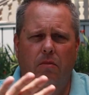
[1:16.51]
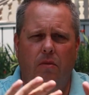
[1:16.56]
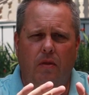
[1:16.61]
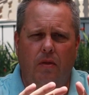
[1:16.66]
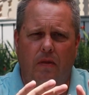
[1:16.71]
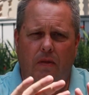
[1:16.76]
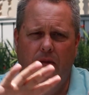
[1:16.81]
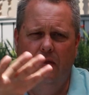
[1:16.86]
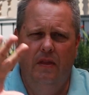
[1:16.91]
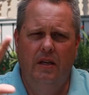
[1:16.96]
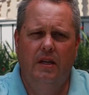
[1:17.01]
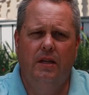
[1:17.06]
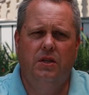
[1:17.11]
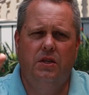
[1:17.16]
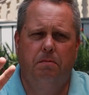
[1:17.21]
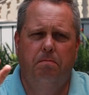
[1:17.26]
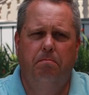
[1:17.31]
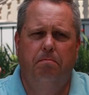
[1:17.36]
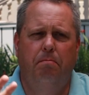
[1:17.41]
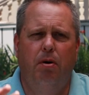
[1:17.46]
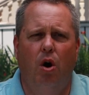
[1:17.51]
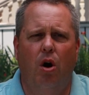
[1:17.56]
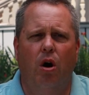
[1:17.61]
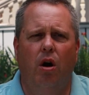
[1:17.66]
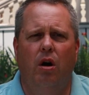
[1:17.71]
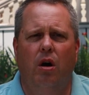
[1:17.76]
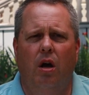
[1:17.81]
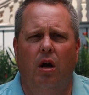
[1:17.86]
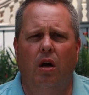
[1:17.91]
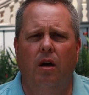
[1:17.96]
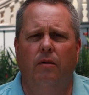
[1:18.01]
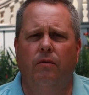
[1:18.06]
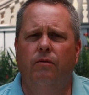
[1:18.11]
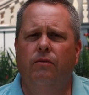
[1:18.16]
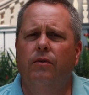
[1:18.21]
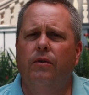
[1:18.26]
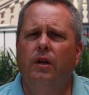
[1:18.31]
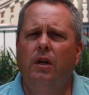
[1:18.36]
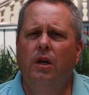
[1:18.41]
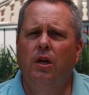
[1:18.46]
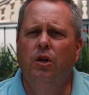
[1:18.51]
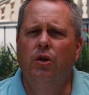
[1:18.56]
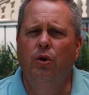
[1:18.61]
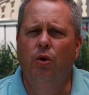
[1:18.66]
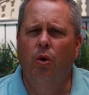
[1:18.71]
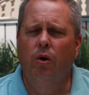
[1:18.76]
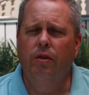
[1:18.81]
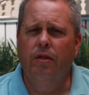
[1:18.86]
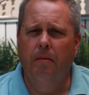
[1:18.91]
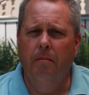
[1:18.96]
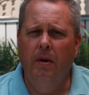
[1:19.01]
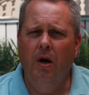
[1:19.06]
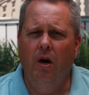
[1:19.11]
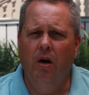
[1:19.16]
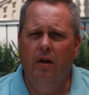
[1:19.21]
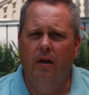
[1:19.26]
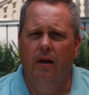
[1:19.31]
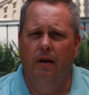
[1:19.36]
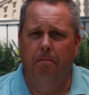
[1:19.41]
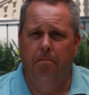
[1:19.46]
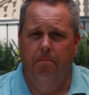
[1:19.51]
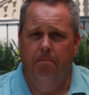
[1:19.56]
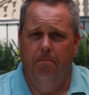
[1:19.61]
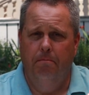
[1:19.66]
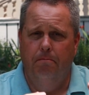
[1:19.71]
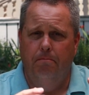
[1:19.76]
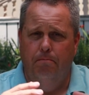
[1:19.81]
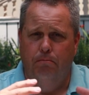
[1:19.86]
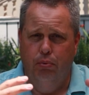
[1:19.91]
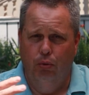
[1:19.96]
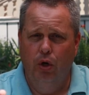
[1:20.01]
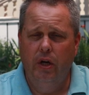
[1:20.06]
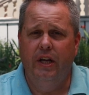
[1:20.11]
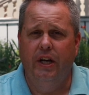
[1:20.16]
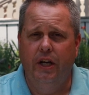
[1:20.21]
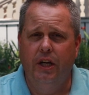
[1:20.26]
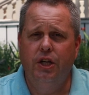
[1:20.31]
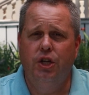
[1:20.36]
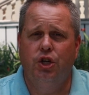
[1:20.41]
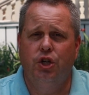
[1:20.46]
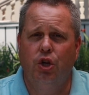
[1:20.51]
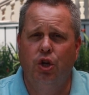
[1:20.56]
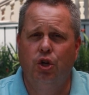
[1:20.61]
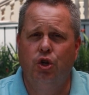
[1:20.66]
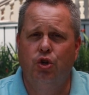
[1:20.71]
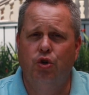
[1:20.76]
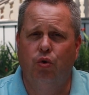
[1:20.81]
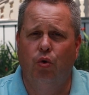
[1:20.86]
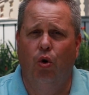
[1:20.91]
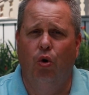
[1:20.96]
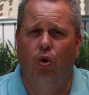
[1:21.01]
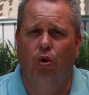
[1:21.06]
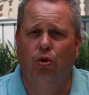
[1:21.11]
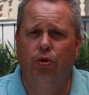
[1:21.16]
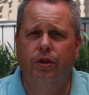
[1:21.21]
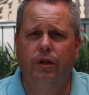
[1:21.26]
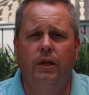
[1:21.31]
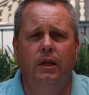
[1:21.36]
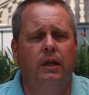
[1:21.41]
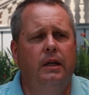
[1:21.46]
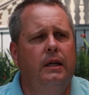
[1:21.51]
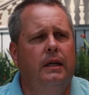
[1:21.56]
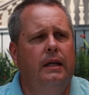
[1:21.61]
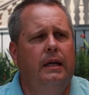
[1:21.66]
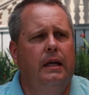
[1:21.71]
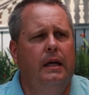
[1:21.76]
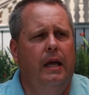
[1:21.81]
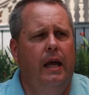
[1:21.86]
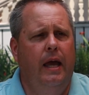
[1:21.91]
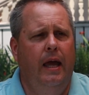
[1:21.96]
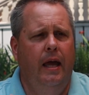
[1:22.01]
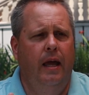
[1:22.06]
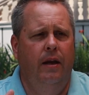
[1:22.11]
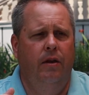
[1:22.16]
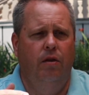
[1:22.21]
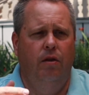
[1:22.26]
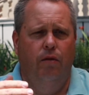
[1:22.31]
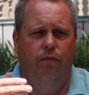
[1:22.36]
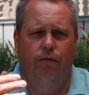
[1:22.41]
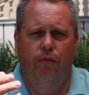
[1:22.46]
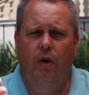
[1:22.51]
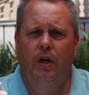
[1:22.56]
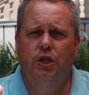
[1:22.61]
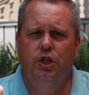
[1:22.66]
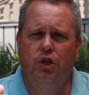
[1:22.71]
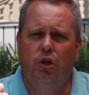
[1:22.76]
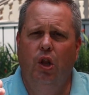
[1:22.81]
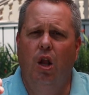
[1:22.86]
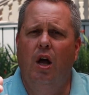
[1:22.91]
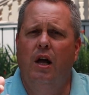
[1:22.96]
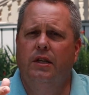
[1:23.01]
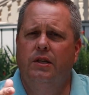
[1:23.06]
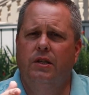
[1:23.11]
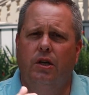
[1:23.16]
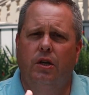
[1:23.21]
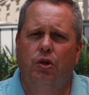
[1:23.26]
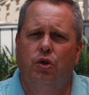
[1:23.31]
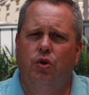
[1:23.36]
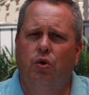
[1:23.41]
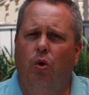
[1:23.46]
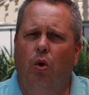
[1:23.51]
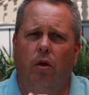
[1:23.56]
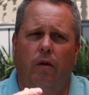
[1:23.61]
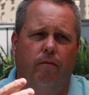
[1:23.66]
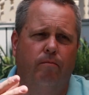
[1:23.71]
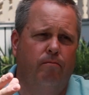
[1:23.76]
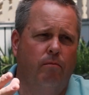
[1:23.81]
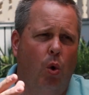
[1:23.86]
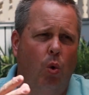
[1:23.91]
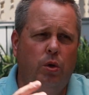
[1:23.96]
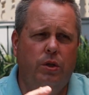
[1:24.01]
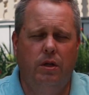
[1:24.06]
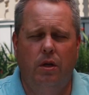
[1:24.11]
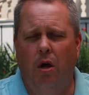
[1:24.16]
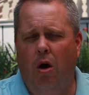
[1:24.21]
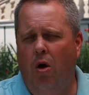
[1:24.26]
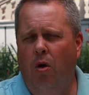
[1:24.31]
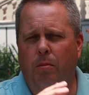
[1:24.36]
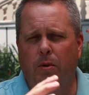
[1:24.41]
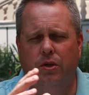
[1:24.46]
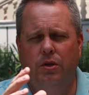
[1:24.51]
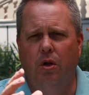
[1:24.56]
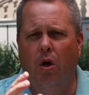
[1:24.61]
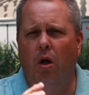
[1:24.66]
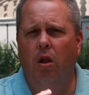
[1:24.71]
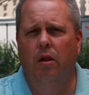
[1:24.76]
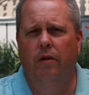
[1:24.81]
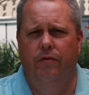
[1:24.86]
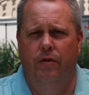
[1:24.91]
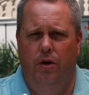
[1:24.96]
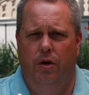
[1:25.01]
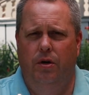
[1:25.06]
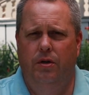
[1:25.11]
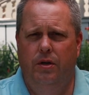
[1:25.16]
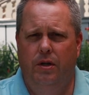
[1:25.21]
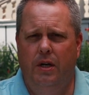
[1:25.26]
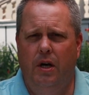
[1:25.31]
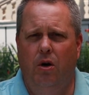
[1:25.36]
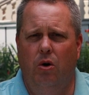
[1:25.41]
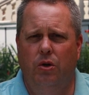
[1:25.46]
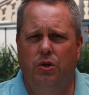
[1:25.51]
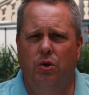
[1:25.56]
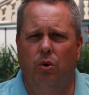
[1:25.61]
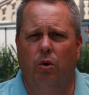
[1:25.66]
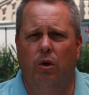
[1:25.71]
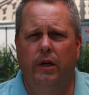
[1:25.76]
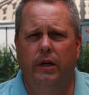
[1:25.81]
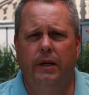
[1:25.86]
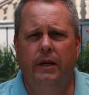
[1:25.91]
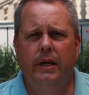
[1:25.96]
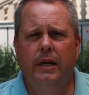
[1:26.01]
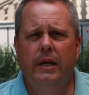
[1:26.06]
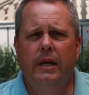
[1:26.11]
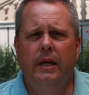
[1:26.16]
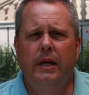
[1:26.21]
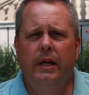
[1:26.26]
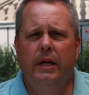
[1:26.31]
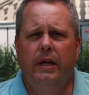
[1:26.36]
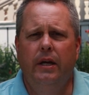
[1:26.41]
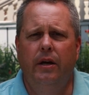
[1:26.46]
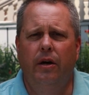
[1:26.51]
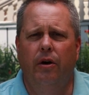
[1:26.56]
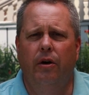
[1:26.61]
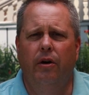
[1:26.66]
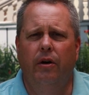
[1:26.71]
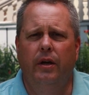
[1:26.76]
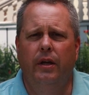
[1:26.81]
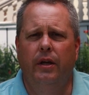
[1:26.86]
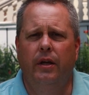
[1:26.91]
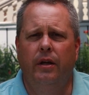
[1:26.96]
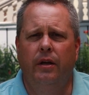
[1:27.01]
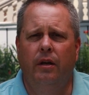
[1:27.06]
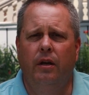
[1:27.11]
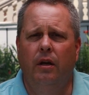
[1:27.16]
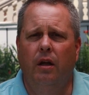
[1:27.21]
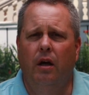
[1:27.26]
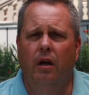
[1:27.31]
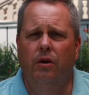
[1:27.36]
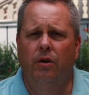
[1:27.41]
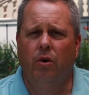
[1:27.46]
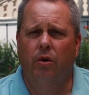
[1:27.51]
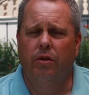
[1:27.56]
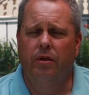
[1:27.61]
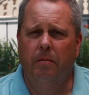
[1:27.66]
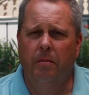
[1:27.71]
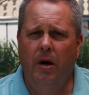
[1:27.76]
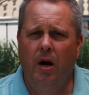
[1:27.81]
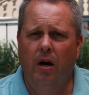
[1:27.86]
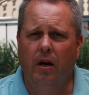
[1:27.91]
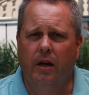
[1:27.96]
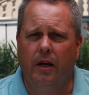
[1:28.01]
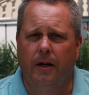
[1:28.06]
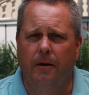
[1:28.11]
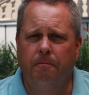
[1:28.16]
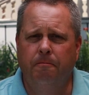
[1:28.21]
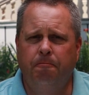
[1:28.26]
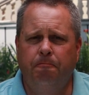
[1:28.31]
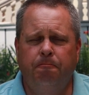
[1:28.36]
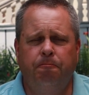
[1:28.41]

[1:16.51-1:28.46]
this part of North America British controlled, and the French lost control of almost all of their territory here in North America.